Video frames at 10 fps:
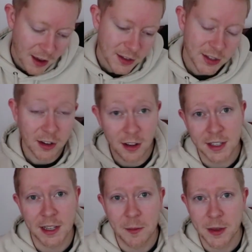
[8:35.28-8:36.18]
So like I
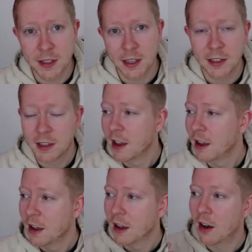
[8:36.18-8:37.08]
said, in business,
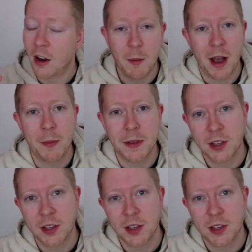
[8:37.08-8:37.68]
I'm happy